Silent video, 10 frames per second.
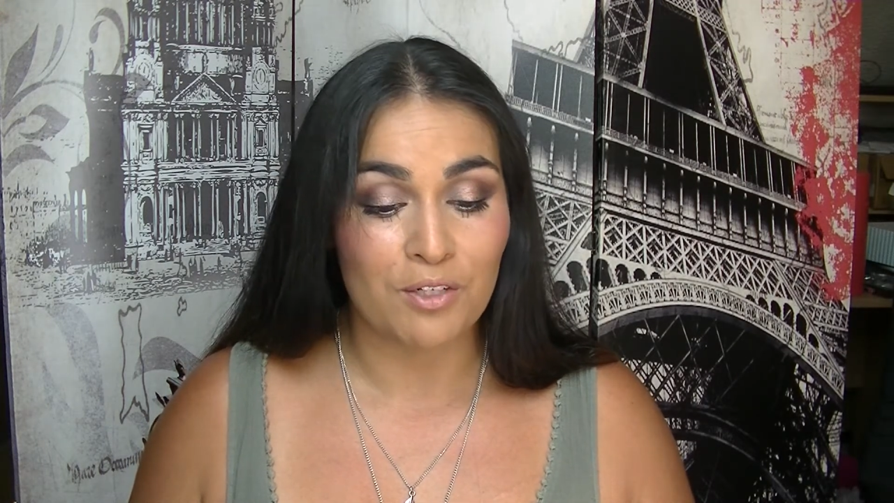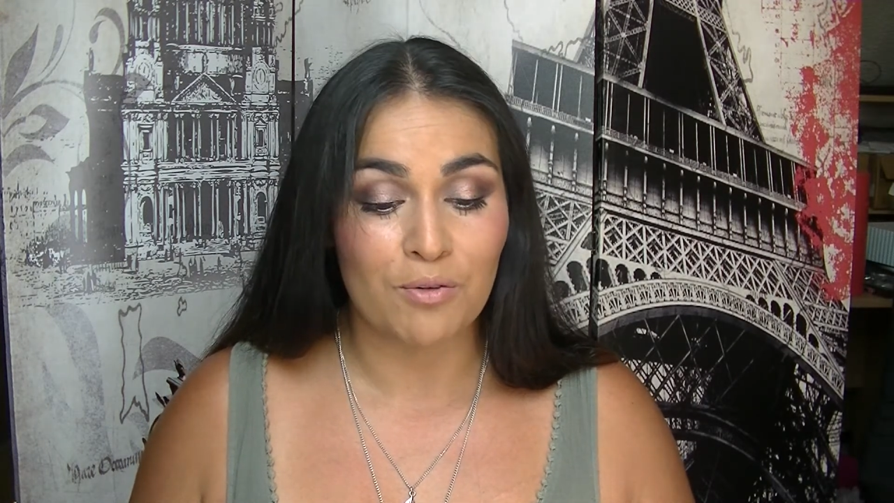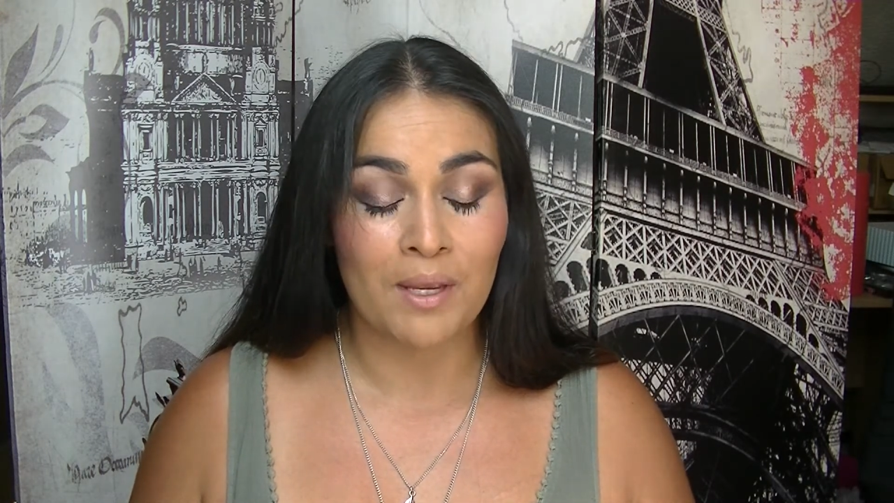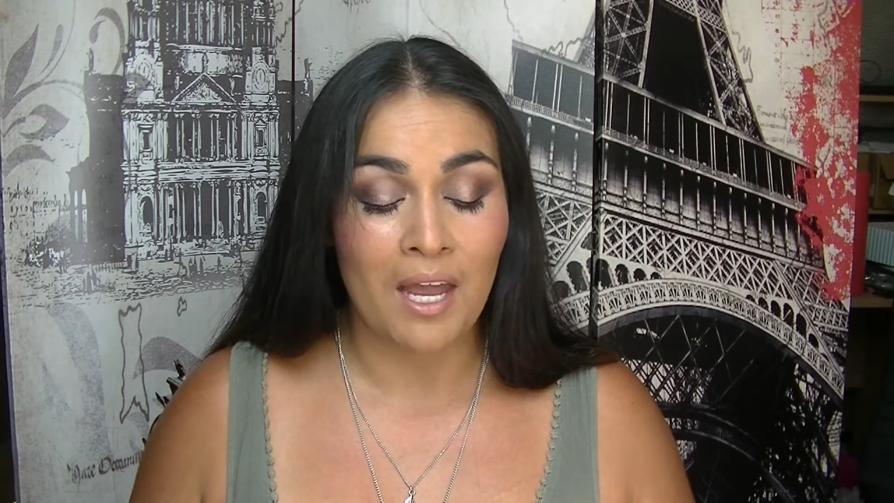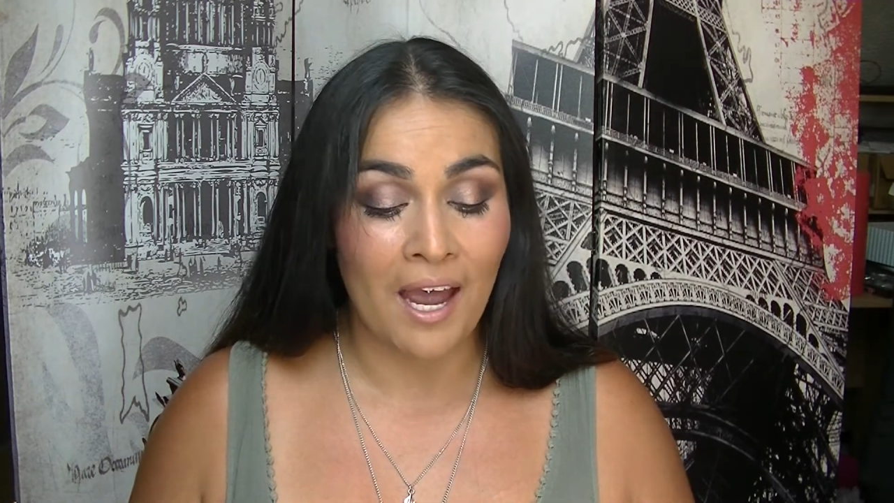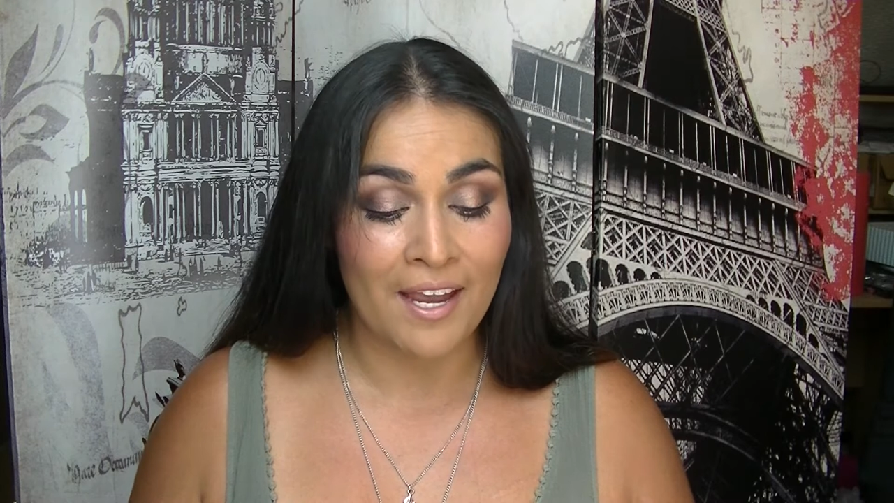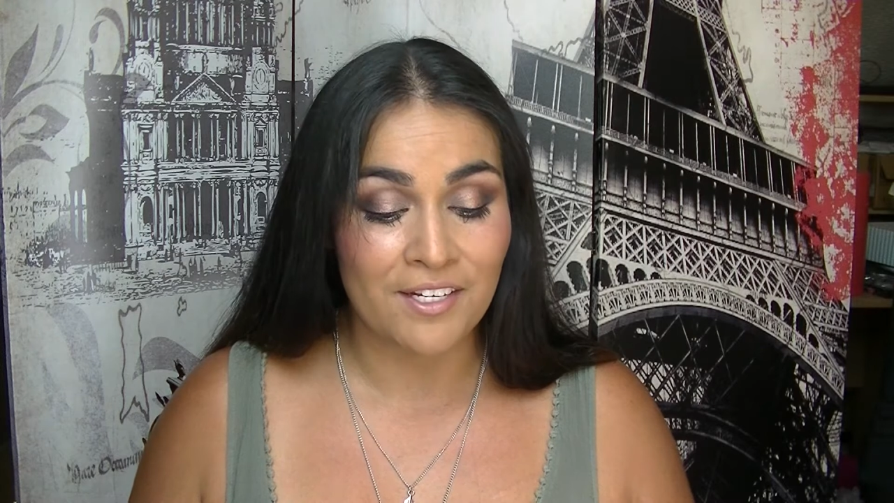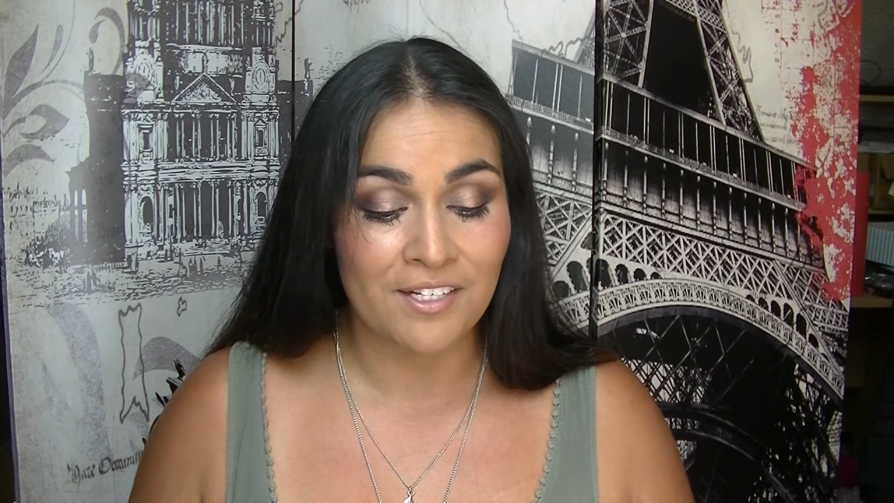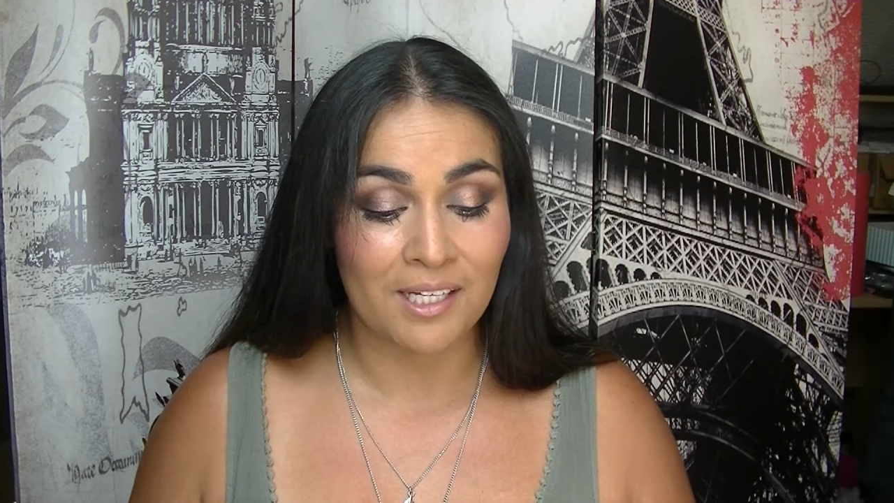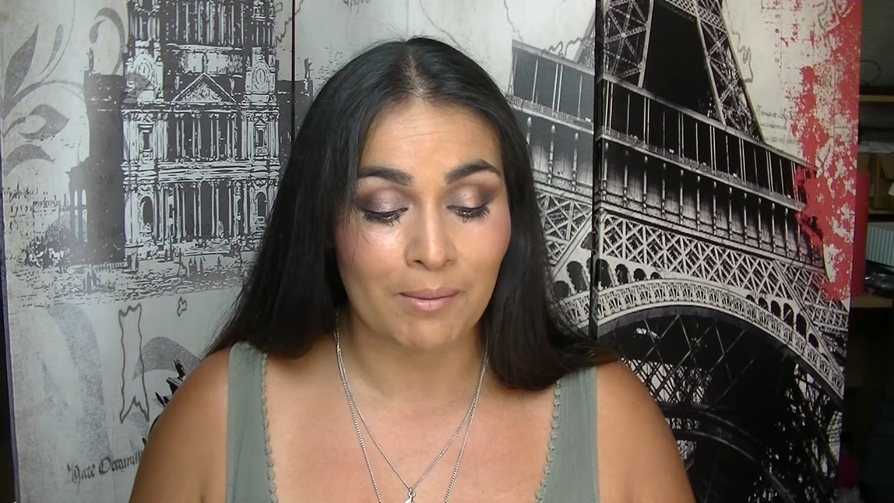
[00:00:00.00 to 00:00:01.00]
It took me
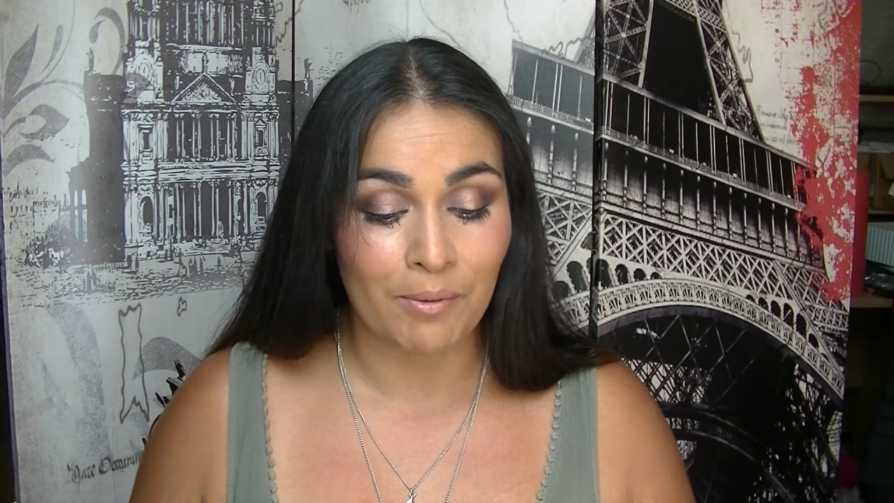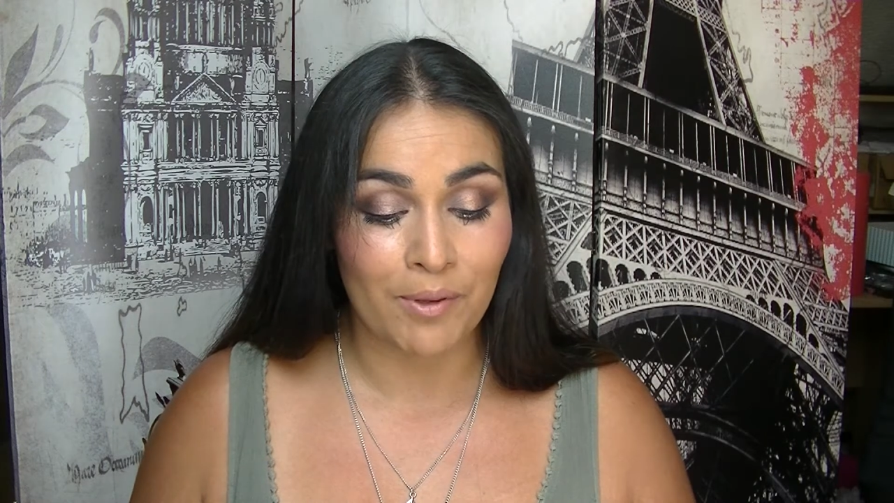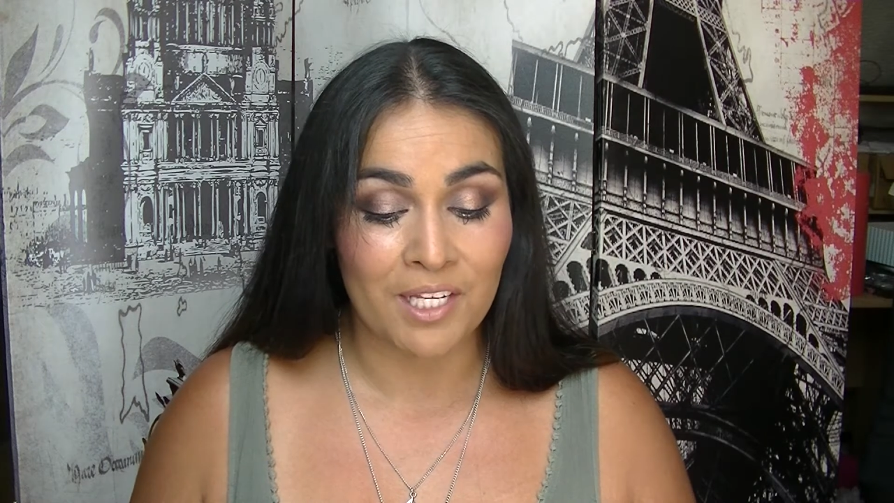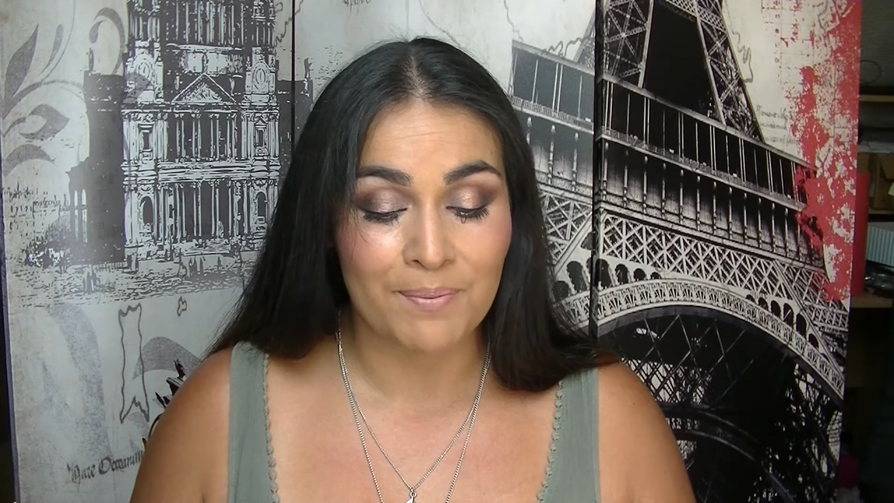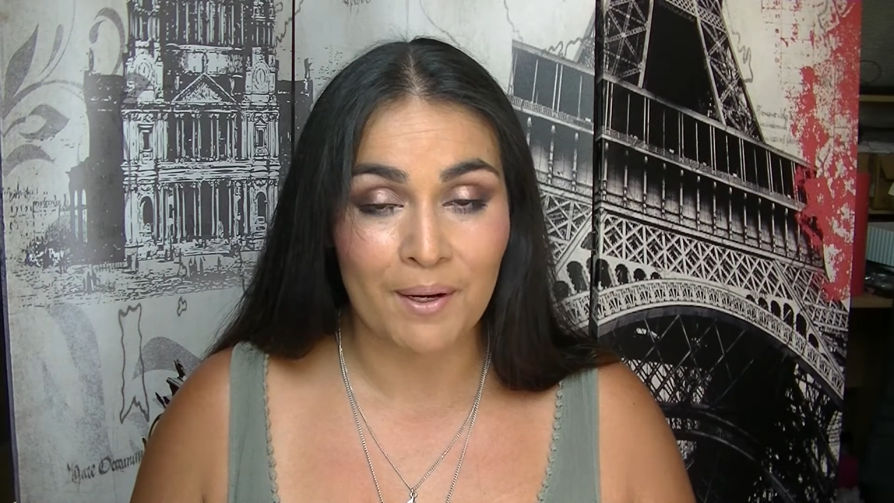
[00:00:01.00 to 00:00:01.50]
ages to come up with this,